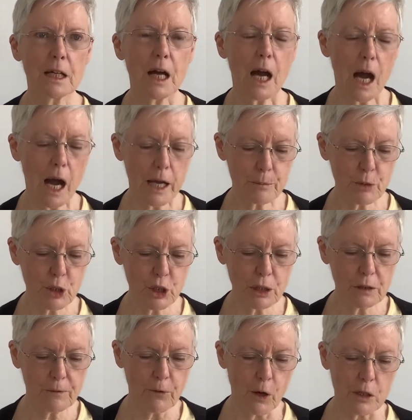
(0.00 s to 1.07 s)
I am Sheilagh
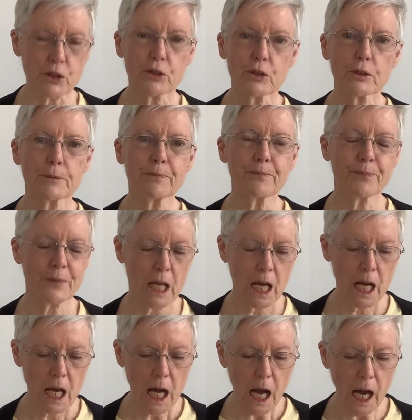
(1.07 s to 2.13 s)
Foster.
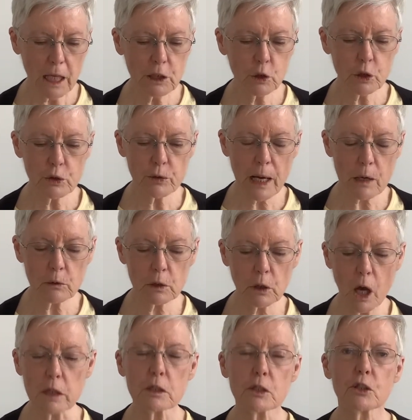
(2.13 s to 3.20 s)
I look around
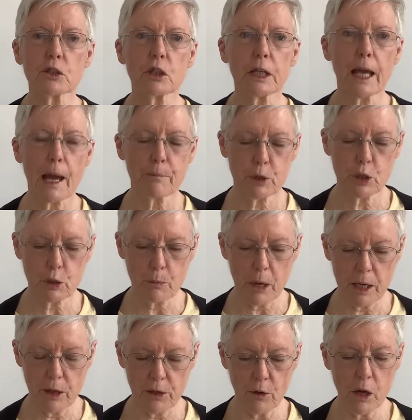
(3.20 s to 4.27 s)
lots to capture my
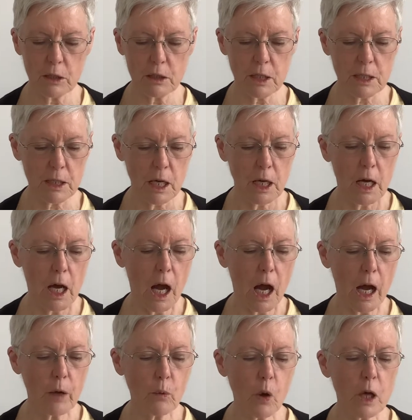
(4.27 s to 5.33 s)
thoughts. I
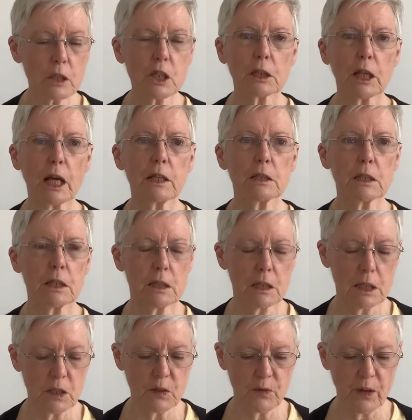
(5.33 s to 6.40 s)
watch light in
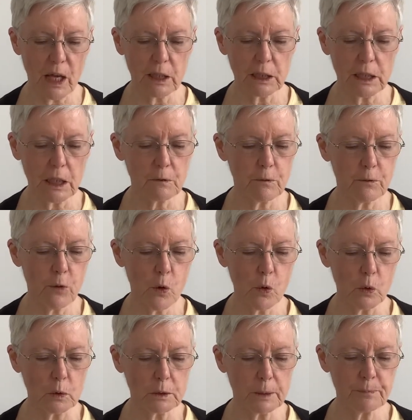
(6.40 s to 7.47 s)
this valley
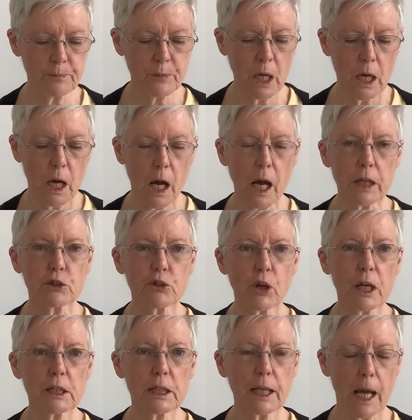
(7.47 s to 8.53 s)
unfold. I try
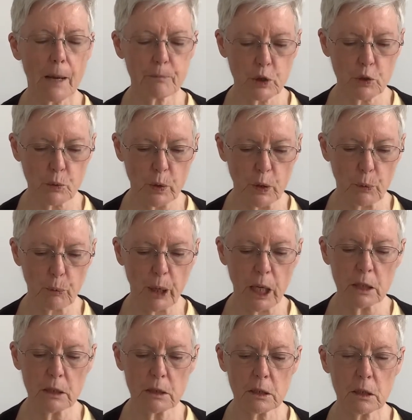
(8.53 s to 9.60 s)
to capture with
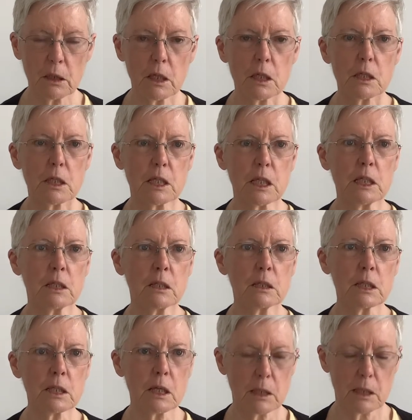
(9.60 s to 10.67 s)
paint
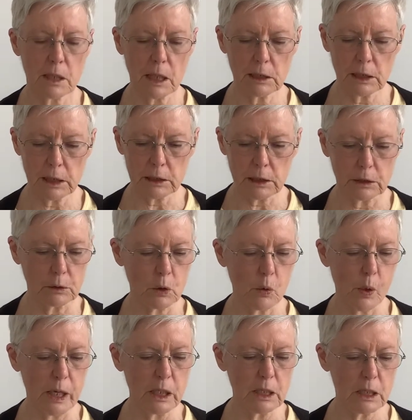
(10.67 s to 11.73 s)
scenes sunlit and
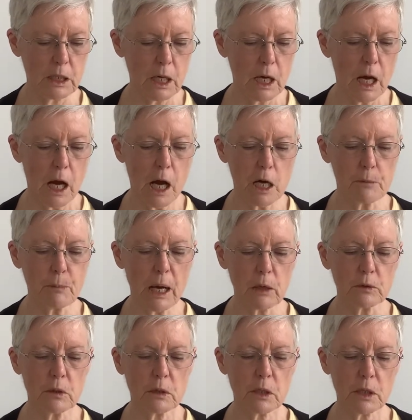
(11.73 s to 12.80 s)
quaint, our
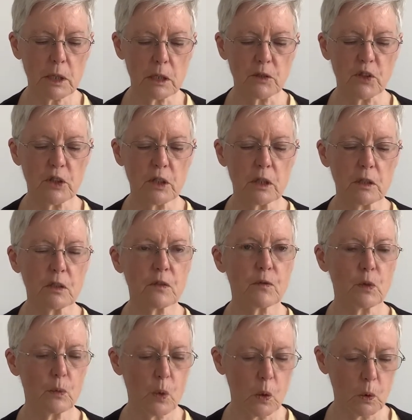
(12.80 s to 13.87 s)
mountains and scenes of the
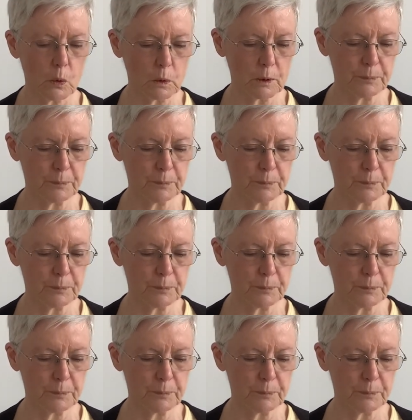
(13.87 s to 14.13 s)
wold.